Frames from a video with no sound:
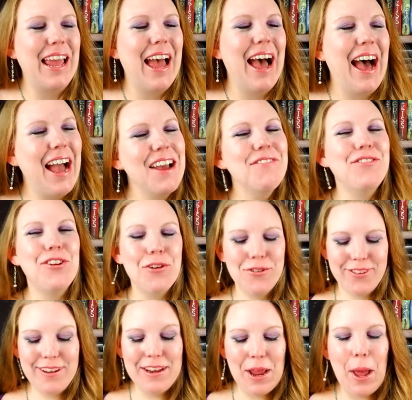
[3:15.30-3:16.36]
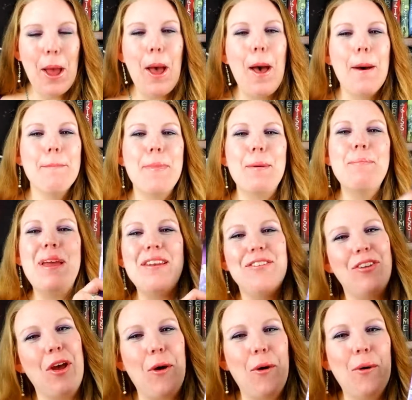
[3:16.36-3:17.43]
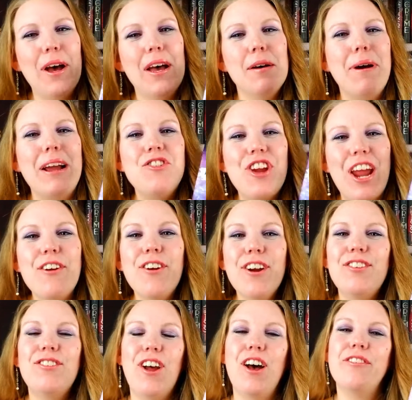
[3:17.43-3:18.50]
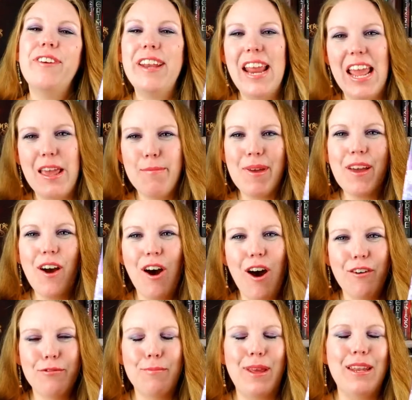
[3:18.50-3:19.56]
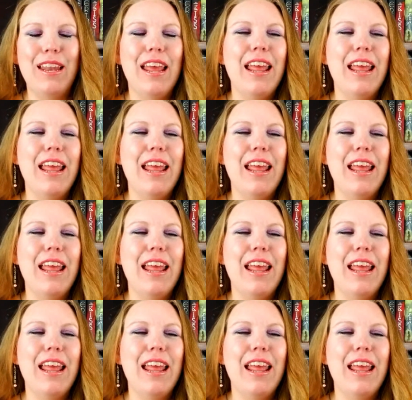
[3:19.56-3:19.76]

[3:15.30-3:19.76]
I've chosen Memento by J. Kristoff and Amy Kaufman.